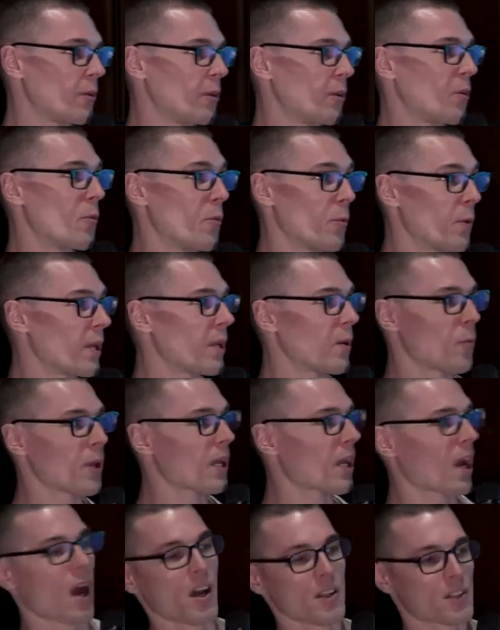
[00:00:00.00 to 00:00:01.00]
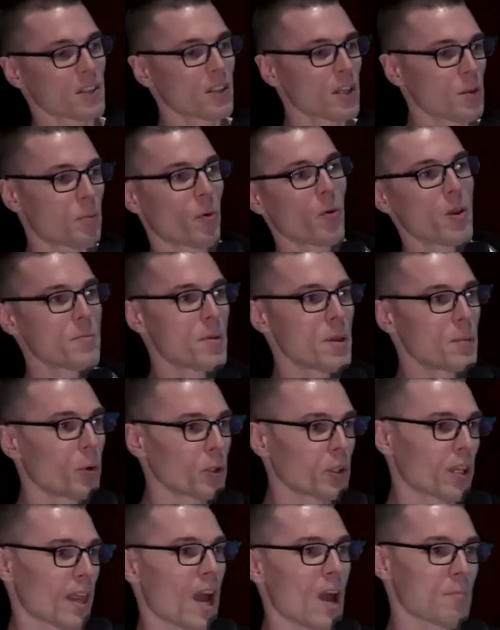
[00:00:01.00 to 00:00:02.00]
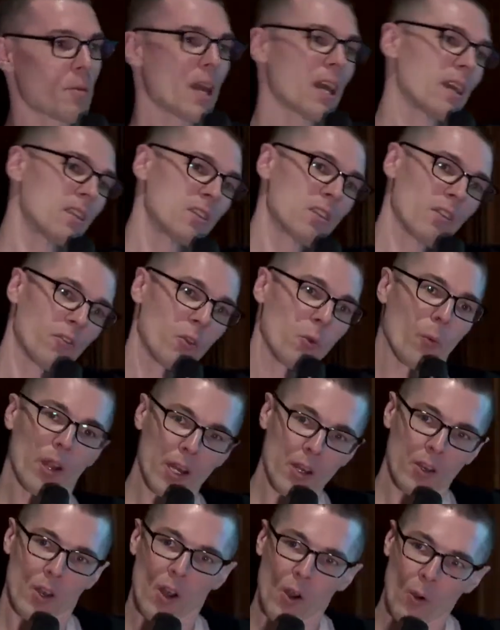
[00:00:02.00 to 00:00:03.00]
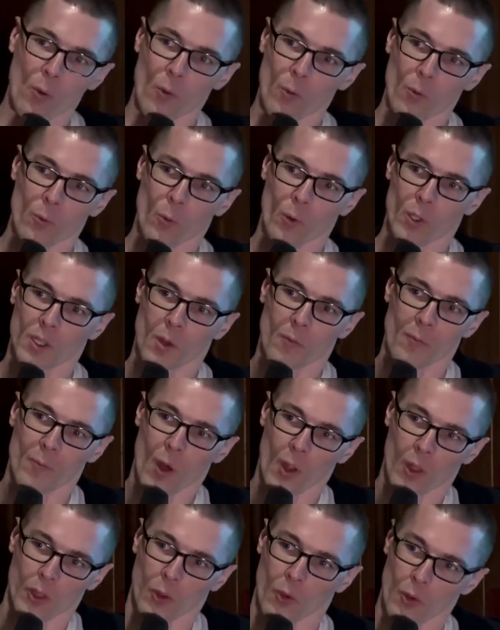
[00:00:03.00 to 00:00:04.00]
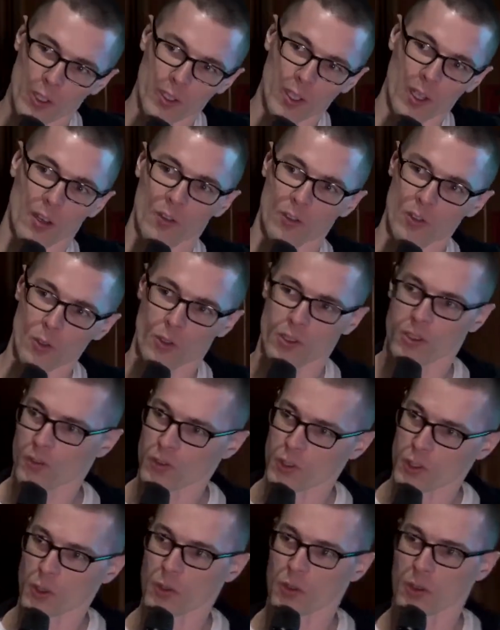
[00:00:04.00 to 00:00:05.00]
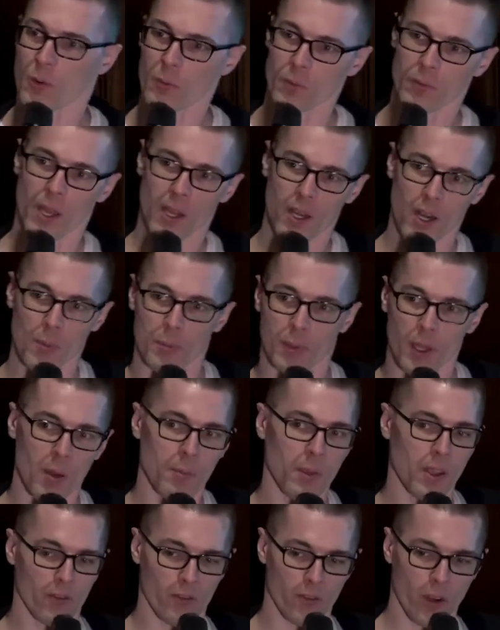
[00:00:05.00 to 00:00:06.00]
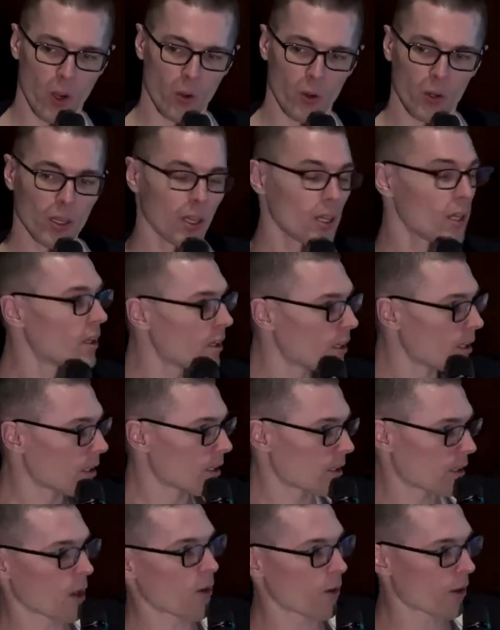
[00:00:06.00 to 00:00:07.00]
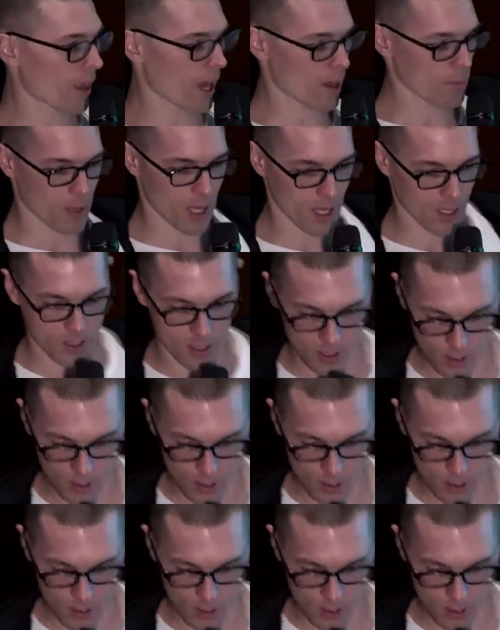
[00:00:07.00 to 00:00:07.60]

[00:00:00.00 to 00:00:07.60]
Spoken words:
we constantly point people to that page. If you want to know what the authoritative source of truth on an upcoming vote, go to that page in